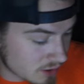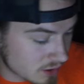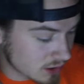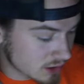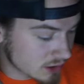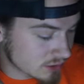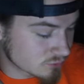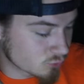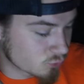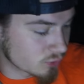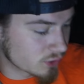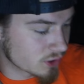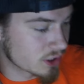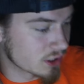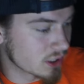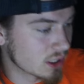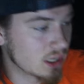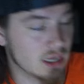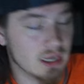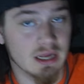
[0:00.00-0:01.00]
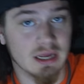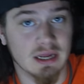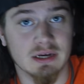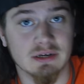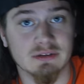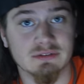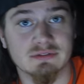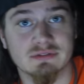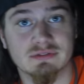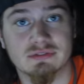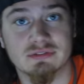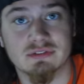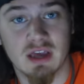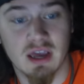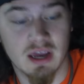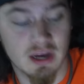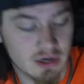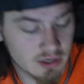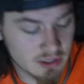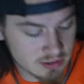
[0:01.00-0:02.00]
think I'm weird. I have
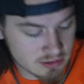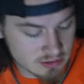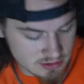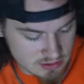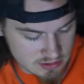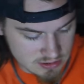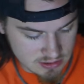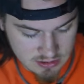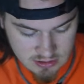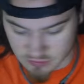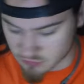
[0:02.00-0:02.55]
carrots,